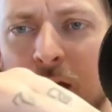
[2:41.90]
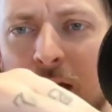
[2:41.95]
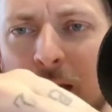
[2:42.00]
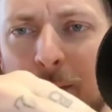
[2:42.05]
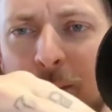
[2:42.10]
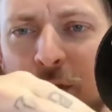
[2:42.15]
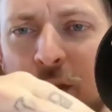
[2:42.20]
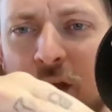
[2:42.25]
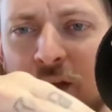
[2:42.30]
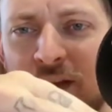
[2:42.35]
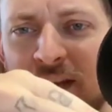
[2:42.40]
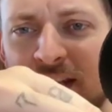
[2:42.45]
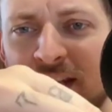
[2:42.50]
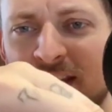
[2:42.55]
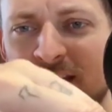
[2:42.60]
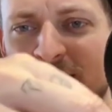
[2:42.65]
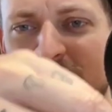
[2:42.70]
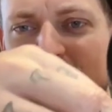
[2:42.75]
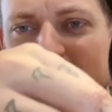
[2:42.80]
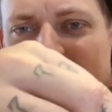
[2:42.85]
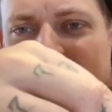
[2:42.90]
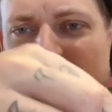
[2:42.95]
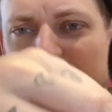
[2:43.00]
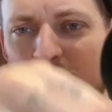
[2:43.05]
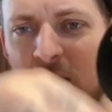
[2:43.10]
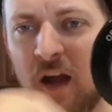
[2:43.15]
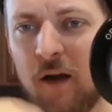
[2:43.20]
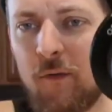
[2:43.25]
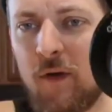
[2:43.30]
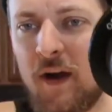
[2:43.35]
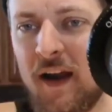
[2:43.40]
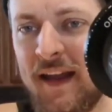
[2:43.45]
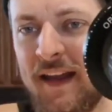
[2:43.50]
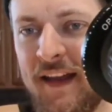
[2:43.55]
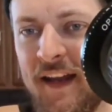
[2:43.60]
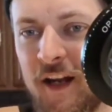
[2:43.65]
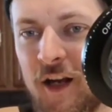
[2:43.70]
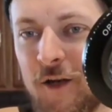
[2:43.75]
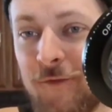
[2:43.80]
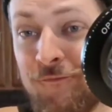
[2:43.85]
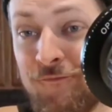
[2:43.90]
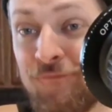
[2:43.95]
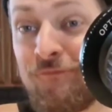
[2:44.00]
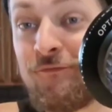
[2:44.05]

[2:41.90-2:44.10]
I plugged it into this spot right here.